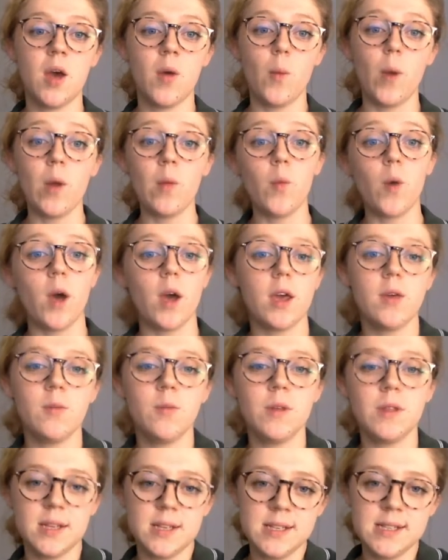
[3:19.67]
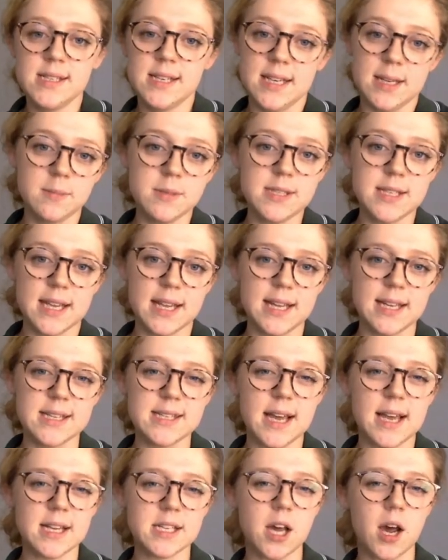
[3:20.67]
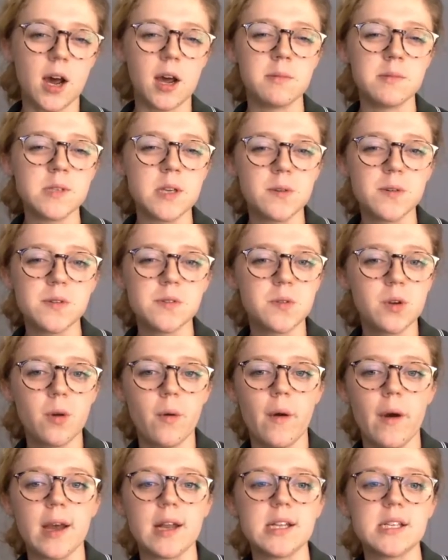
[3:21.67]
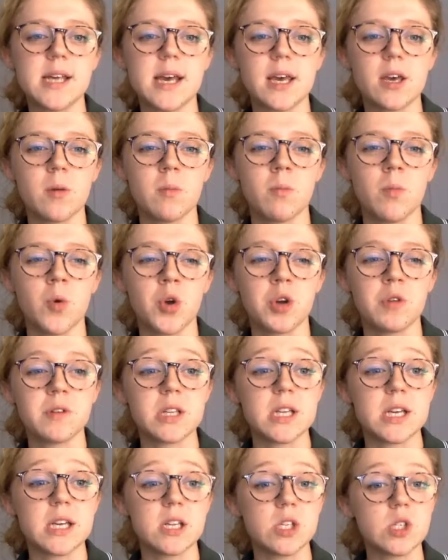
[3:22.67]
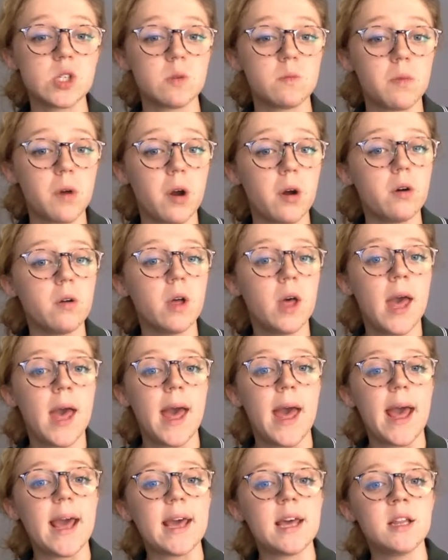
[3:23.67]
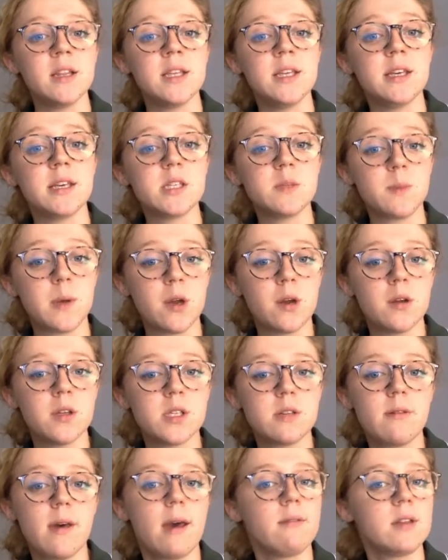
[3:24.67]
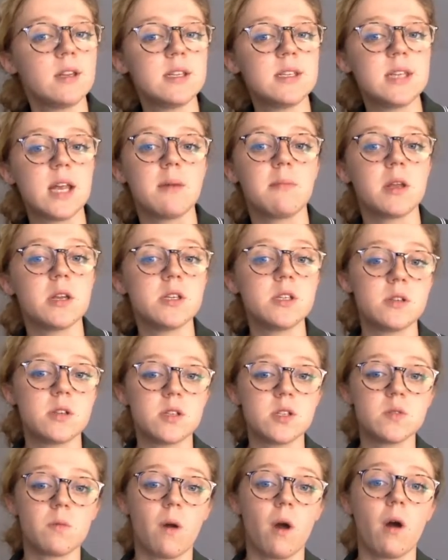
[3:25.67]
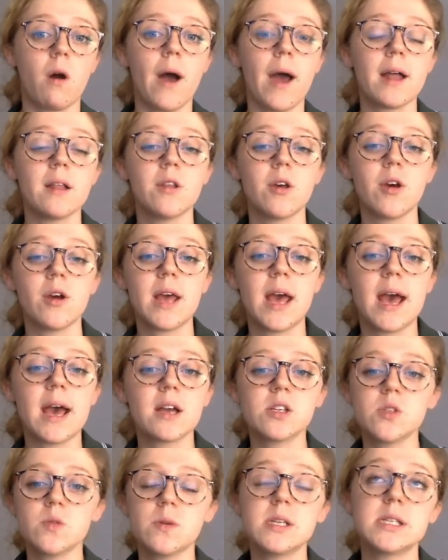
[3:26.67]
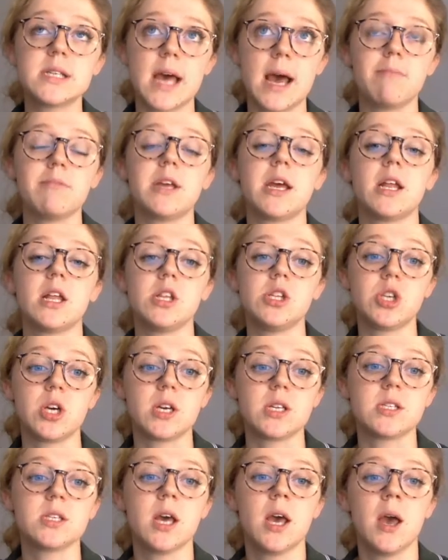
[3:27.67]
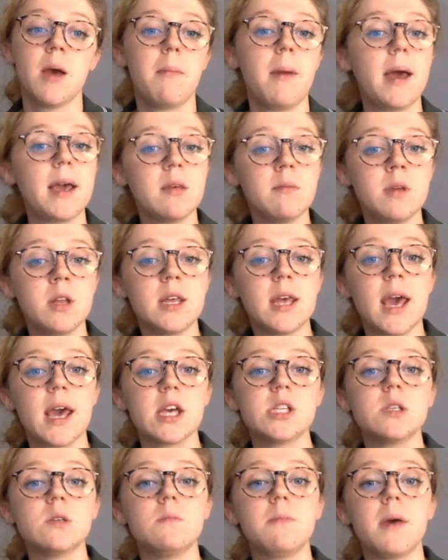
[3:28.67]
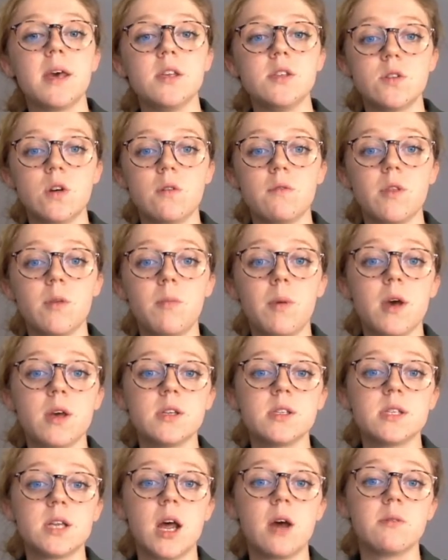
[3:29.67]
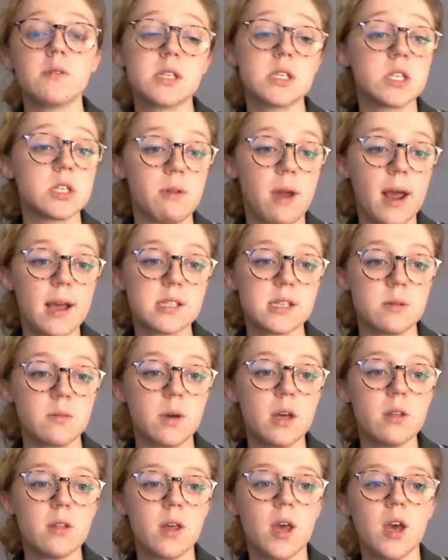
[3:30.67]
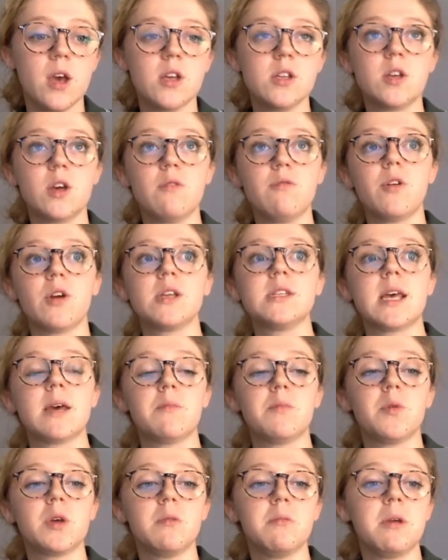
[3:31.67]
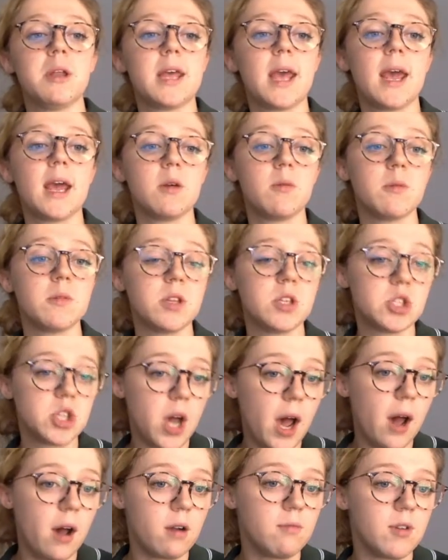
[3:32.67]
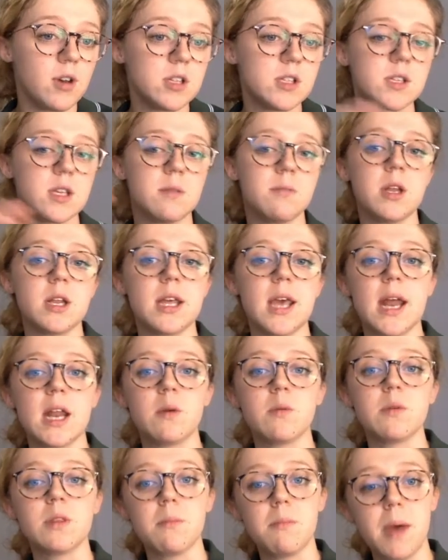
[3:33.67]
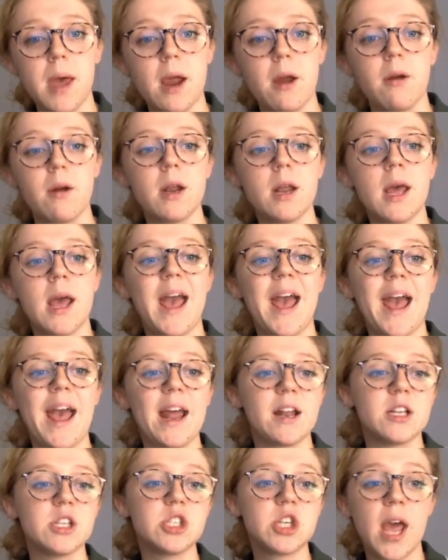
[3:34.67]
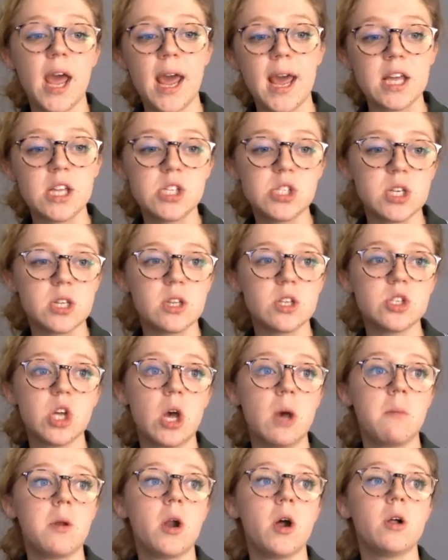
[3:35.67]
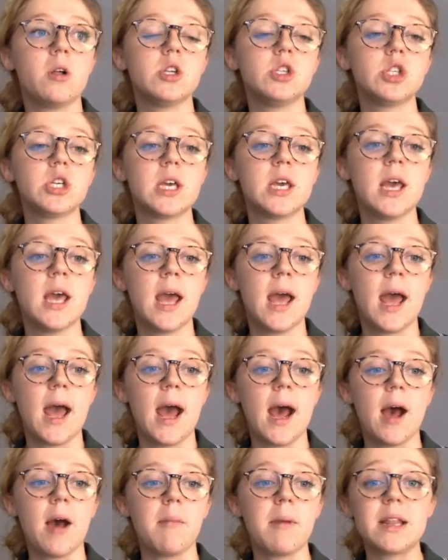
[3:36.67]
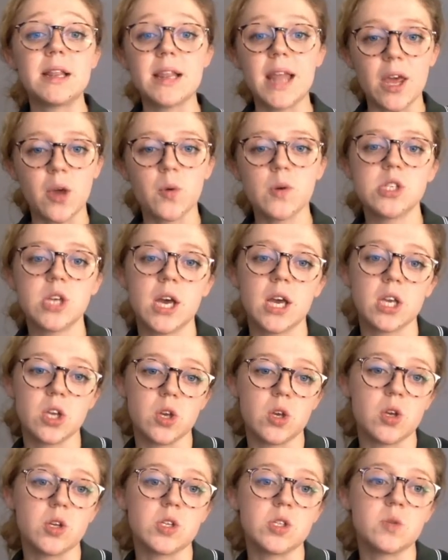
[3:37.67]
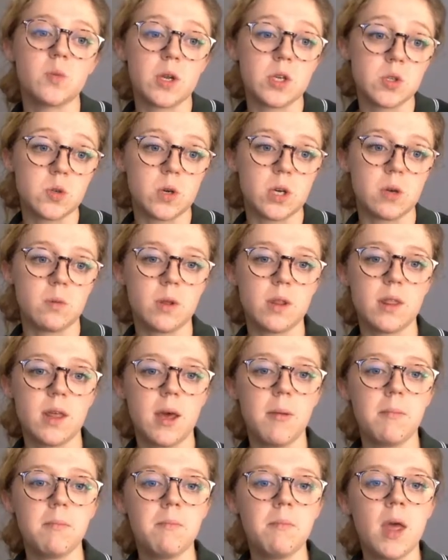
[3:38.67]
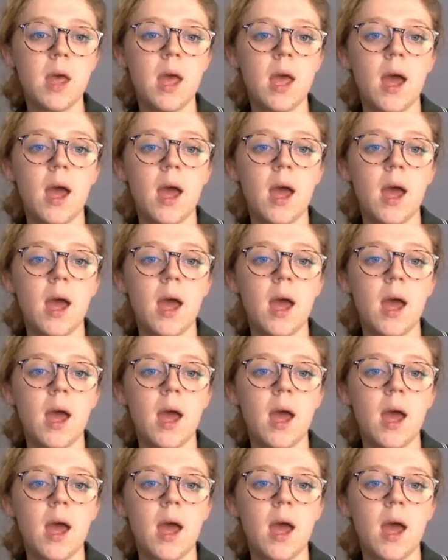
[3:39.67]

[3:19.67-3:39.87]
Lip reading: When working within team settings, at times I was required to take on more of a leadership role, and the experience of having to step into this role, I learned how to adapt and adjust my communication based off the person I was interacting with. So for example, communicating with a child versus communicating with a parent, and changing the terminology and language I used when talking with them.